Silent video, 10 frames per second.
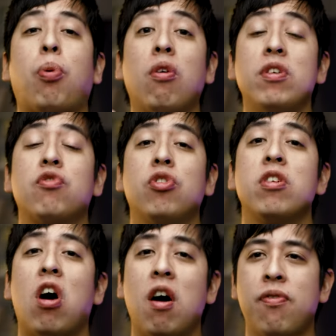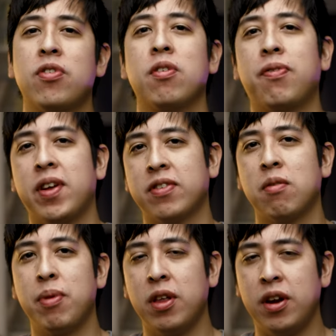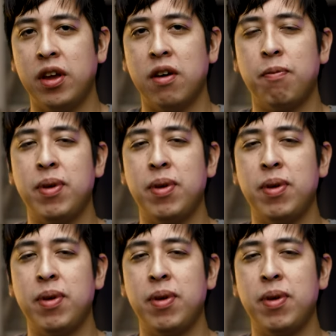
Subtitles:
ProRes really offers the flexibility of